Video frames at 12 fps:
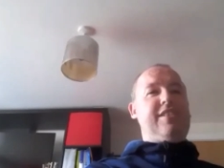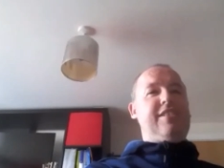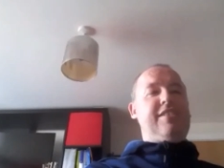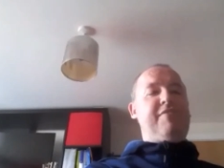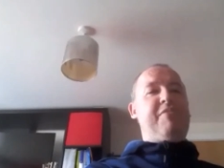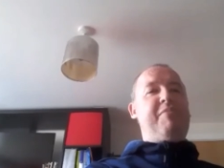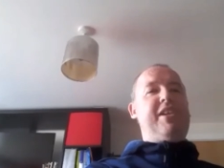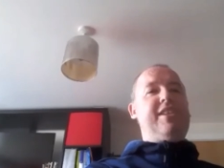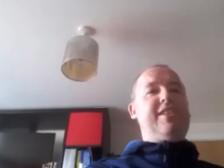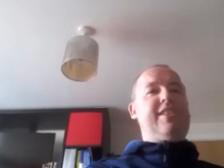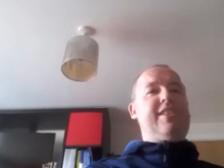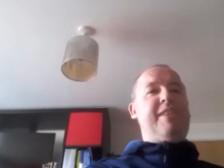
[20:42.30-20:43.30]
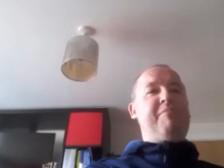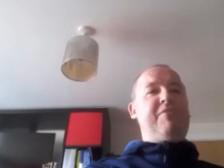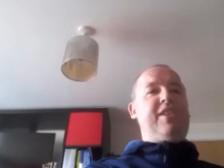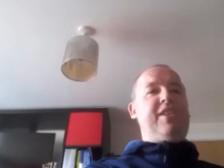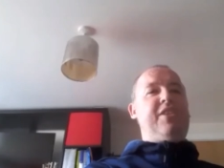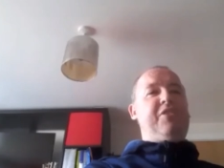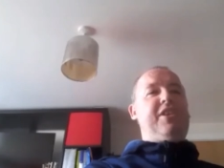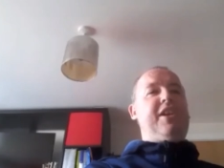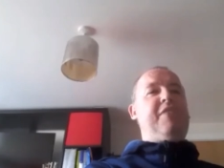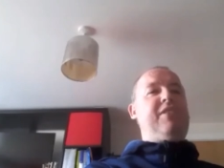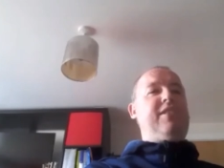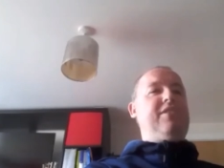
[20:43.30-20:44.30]
for me, it's a time when you look
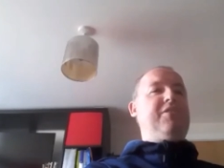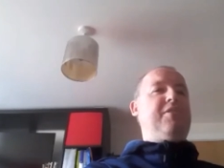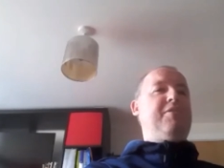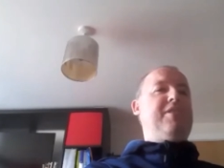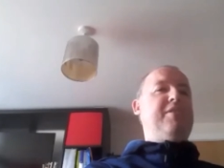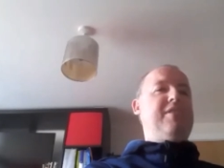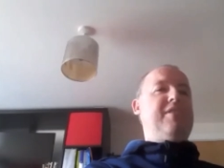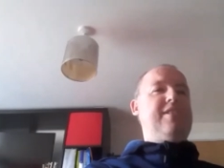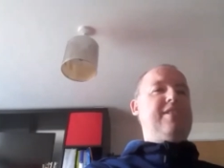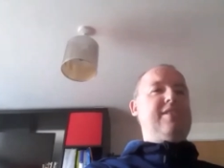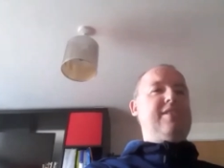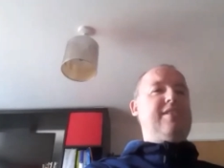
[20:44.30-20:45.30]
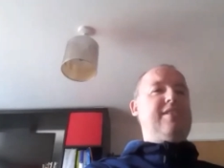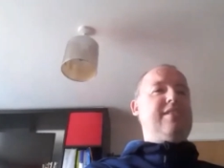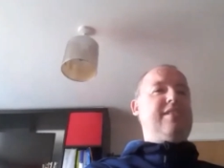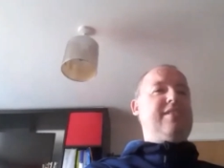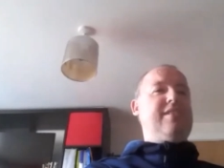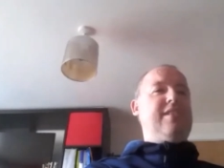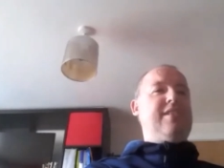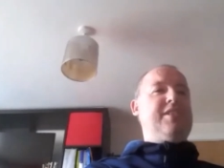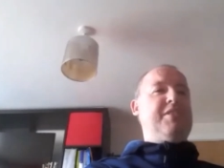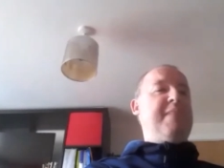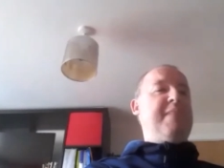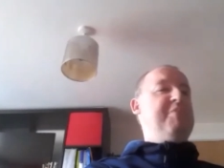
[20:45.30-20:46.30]
out and you look at all the audience, and it's
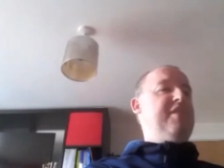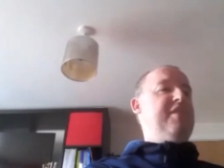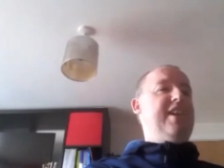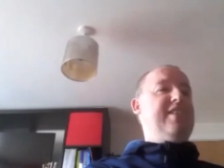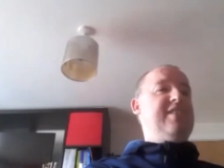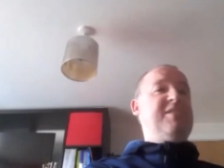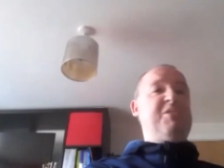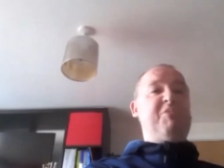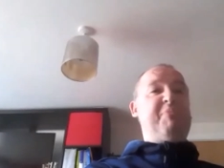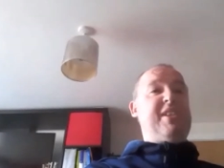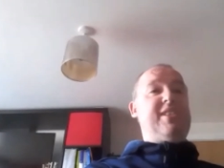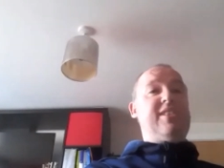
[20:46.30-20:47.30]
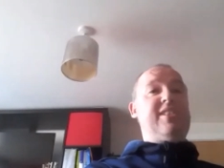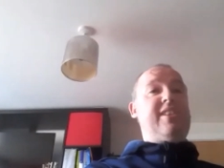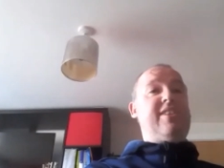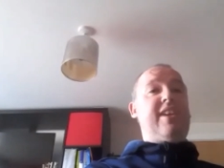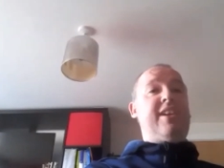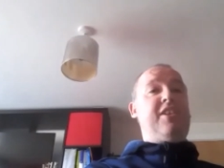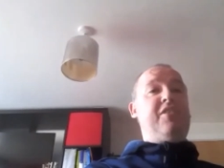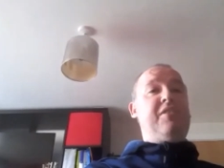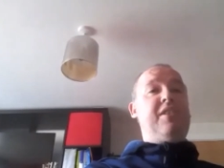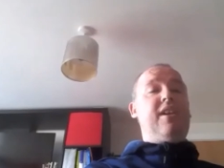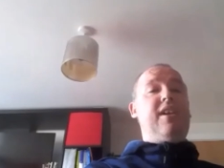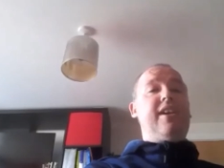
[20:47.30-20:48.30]
a time to reflect and just basically say thank you,
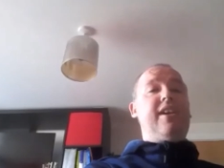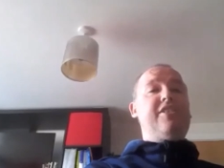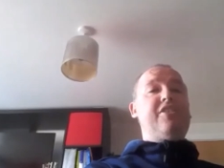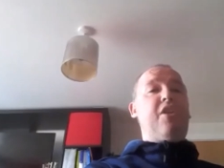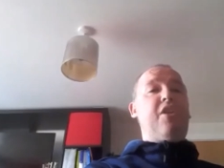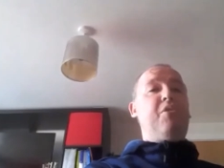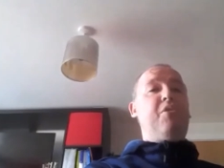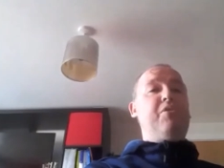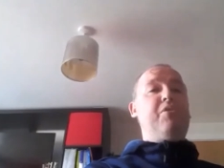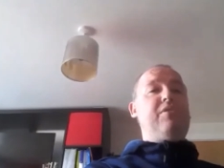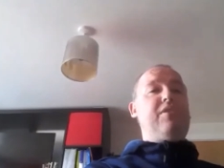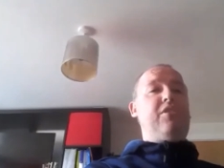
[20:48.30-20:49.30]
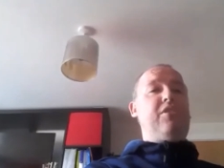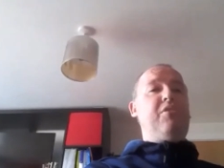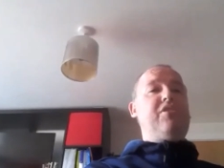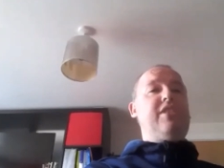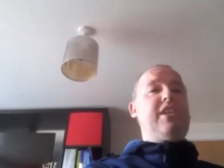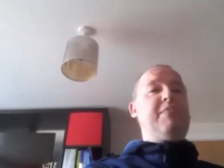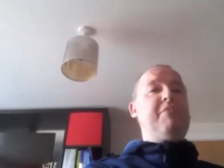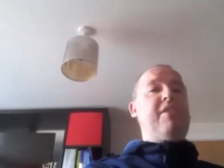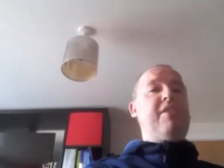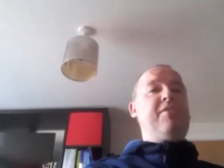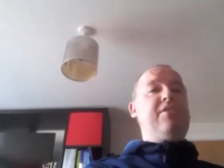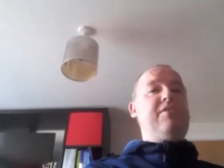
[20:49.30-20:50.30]
because there's a whole huge team
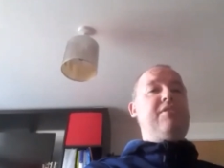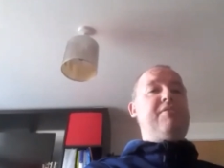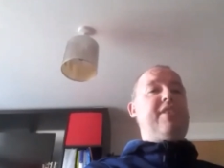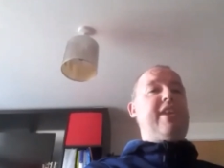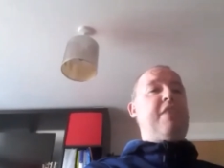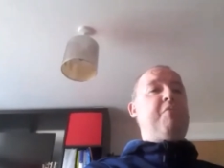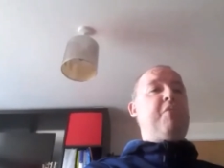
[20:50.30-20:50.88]
around you for that one